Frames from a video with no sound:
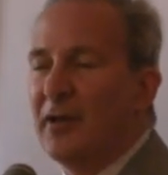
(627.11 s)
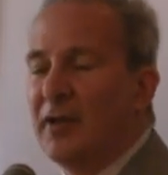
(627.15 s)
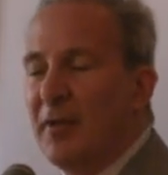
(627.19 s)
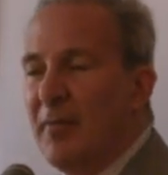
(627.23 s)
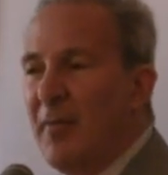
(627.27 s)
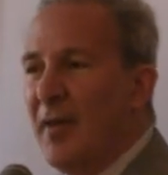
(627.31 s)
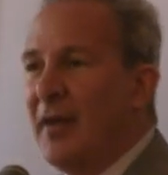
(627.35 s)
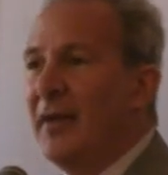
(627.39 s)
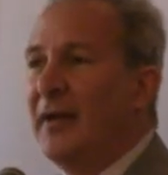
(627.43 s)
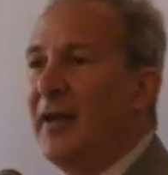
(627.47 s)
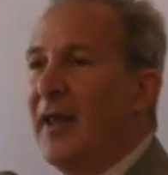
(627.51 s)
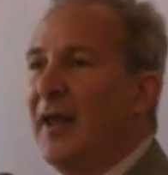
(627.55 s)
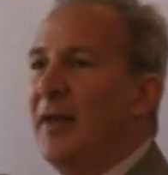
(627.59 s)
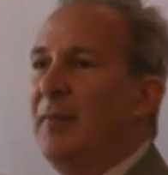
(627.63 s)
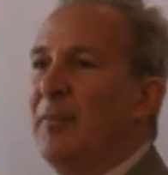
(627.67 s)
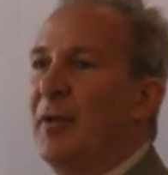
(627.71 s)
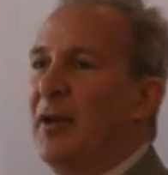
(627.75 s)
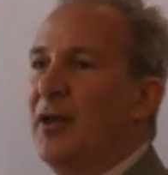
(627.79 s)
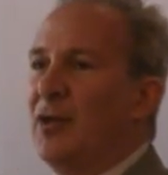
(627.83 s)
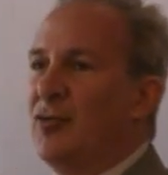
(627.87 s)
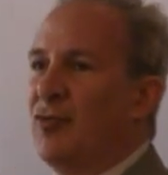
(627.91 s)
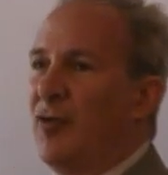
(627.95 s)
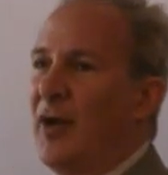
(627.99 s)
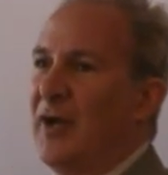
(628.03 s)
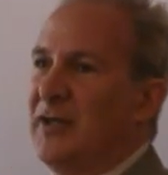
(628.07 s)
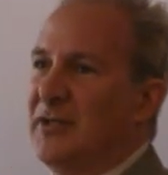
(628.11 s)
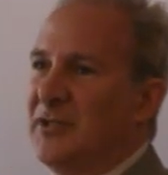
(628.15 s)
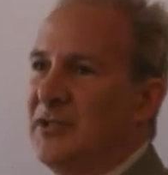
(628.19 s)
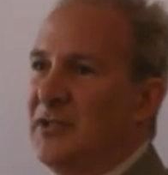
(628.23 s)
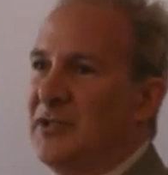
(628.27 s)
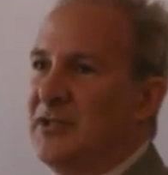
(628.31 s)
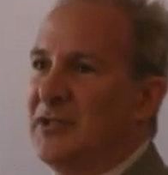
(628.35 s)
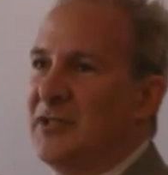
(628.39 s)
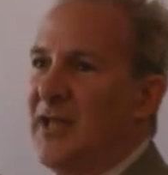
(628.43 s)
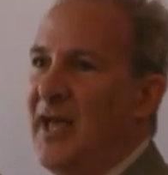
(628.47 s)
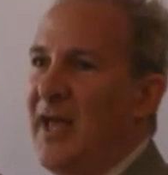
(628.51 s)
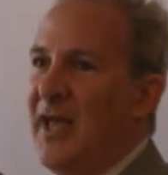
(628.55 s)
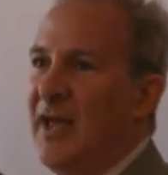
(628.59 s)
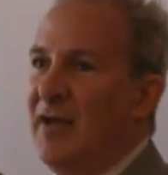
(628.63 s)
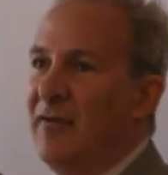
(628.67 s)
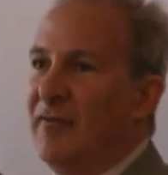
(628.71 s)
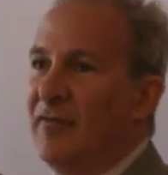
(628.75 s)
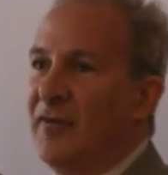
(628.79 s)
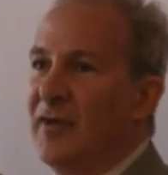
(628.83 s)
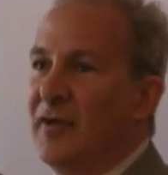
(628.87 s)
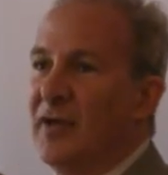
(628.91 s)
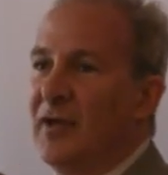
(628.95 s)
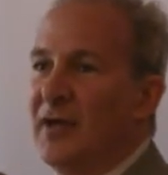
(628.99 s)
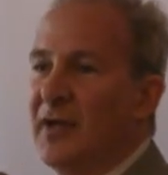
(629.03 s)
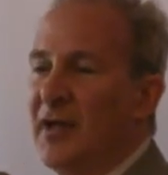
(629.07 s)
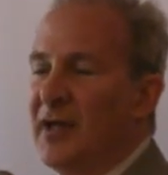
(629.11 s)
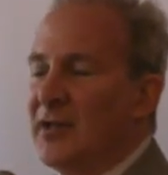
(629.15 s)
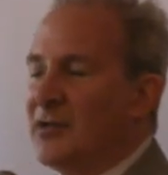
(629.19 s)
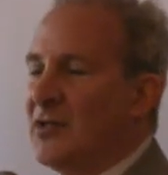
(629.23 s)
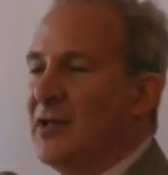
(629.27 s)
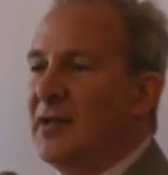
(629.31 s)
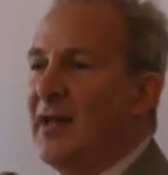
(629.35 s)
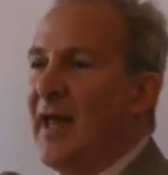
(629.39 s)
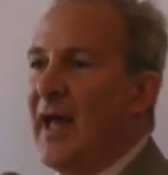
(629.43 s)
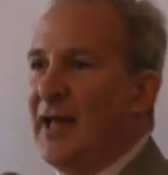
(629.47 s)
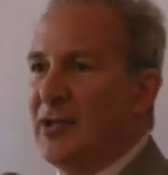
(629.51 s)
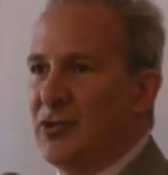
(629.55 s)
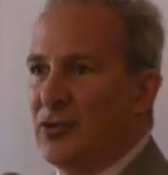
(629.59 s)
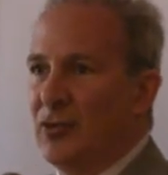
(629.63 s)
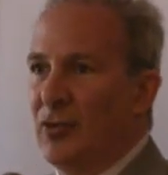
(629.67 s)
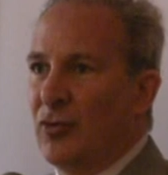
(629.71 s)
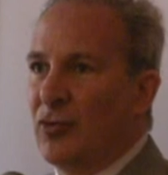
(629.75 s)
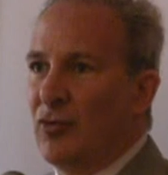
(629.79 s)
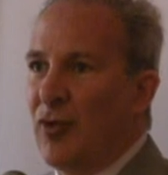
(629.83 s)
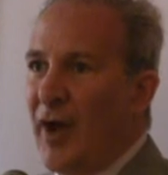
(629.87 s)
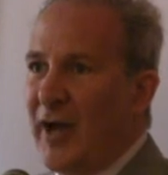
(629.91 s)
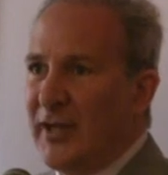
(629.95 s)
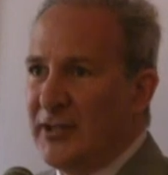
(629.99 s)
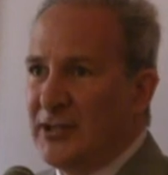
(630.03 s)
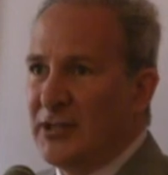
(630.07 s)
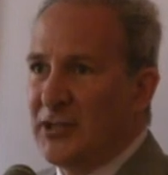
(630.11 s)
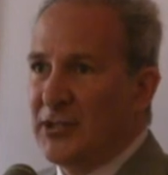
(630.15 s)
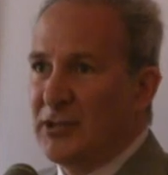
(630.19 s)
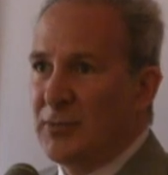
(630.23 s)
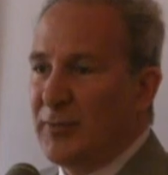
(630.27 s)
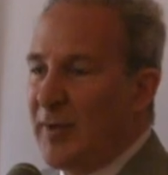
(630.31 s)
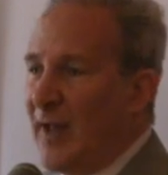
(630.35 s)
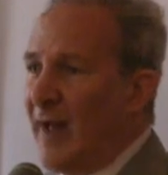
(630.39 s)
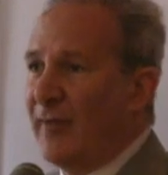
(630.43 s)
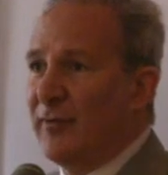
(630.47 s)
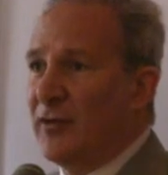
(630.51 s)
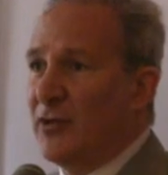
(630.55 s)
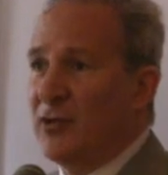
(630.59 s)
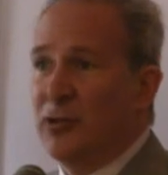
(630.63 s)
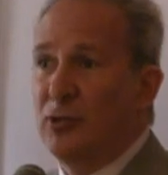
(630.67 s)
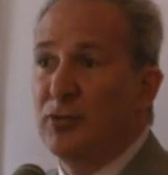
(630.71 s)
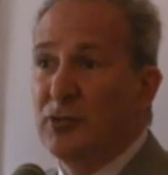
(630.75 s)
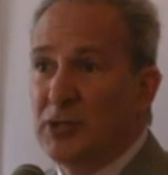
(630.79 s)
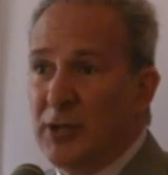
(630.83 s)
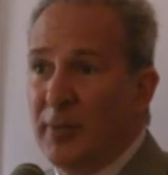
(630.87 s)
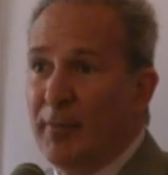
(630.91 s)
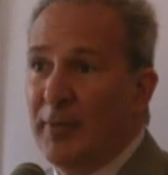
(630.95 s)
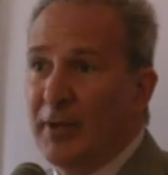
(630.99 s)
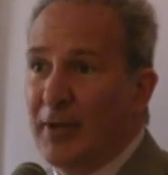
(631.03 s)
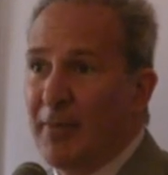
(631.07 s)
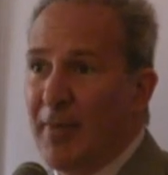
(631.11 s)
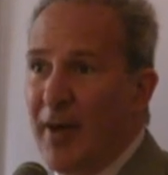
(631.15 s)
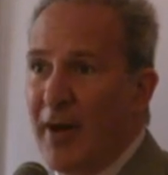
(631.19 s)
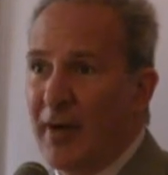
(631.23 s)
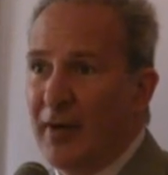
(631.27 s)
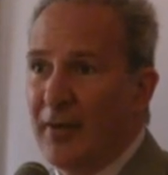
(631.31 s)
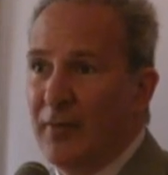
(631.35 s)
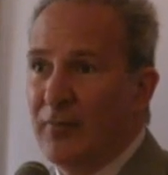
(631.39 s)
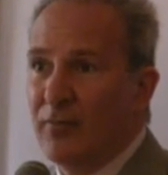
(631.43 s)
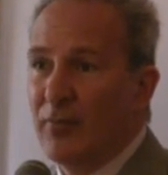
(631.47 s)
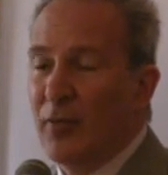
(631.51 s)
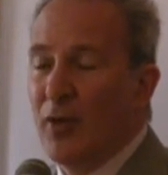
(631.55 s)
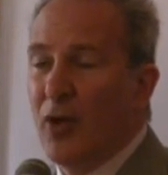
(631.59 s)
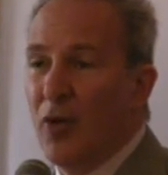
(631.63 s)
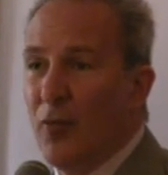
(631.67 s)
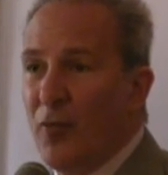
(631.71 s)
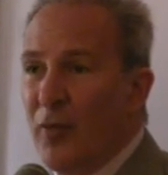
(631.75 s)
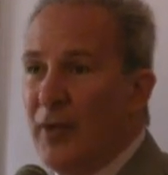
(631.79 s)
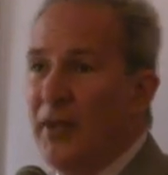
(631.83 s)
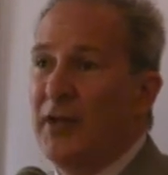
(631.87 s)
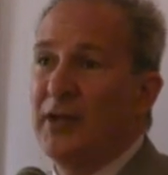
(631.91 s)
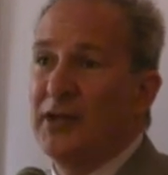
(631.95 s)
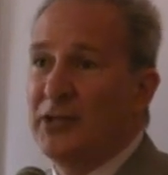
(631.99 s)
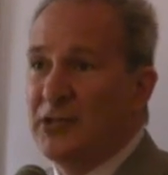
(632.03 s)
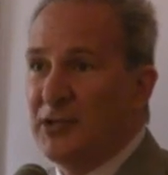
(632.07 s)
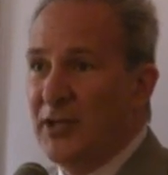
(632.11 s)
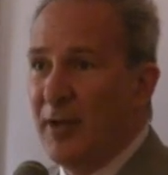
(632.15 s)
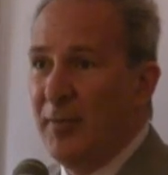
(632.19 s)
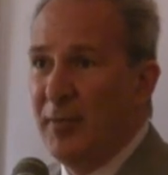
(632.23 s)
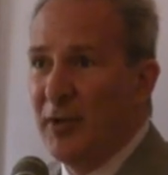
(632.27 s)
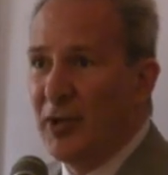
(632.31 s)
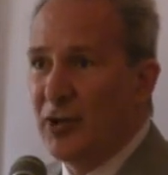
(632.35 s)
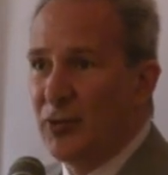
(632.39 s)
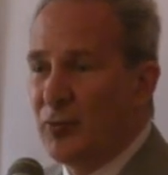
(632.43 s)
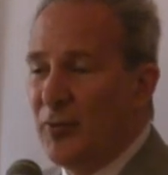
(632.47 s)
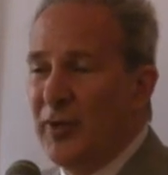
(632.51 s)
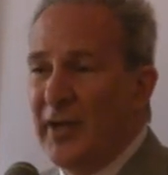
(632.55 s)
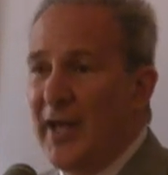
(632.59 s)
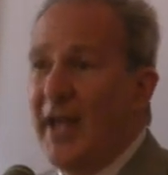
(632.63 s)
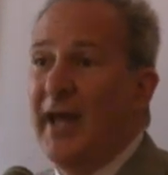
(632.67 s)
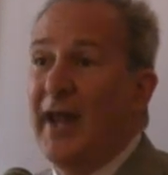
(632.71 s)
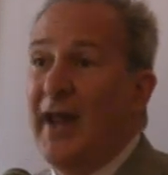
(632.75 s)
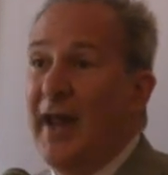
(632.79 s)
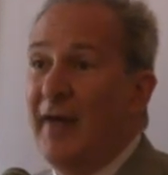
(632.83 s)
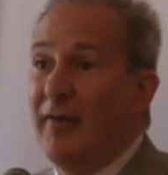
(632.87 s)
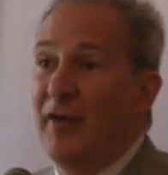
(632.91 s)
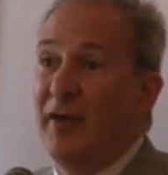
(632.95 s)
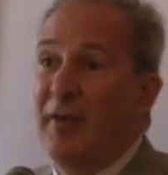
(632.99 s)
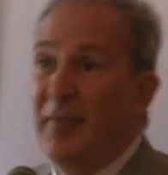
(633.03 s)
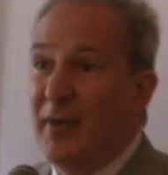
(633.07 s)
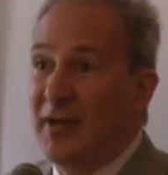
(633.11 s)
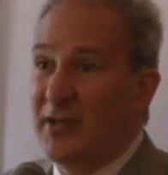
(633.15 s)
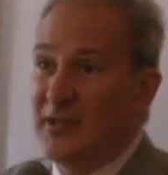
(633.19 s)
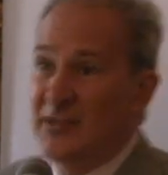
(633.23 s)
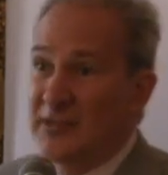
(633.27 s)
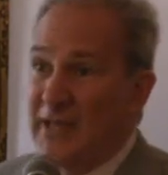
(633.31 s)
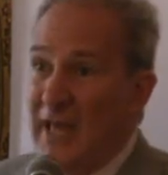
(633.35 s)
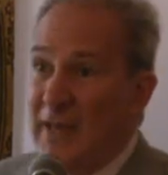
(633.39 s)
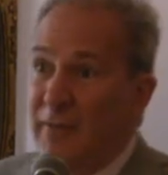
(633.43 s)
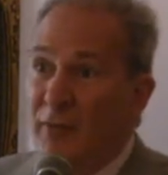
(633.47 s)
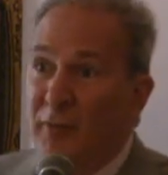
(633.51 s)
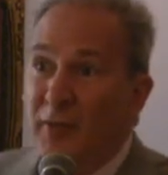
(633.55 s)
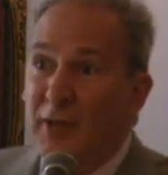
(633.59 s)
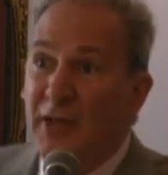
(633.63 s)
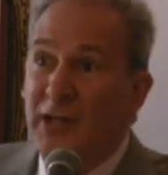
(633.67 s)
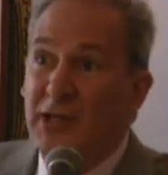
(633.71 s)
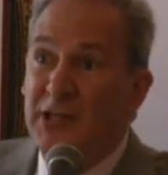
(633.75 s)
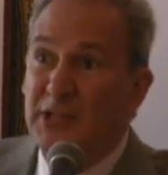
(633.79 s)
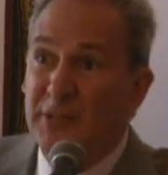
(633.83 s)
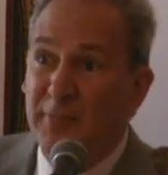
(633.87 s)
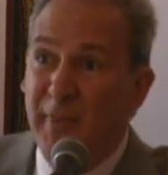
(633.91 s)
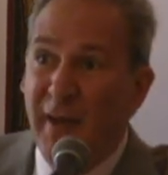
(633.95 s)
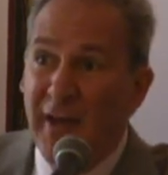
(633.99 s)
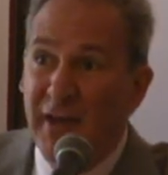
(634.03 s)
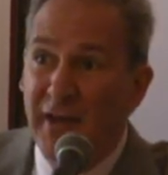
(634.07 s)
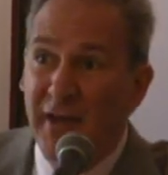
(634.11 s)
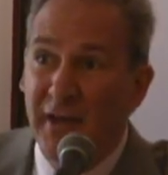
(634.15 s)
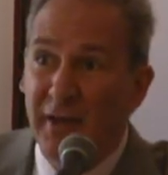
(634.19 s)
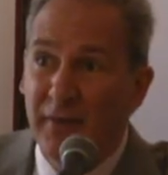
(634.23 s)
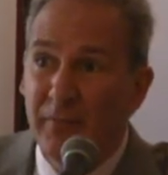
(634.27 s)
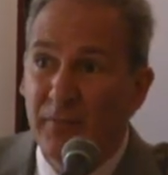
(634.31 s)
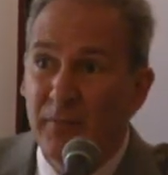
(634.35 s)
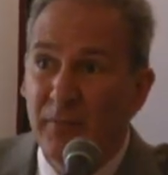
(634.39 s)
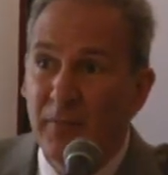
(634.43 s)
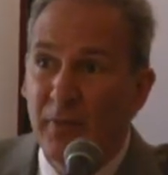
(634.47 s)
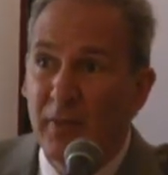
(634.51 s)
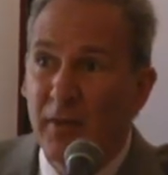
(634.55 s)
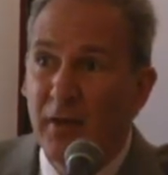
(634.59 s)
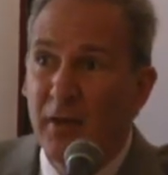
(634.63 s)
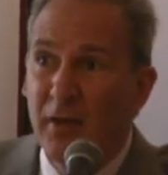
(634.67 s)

The minute anybody tries to save, it's a national crisis. We have to do something about it. We need a stimulus. We can't have anybody saving. We need spending.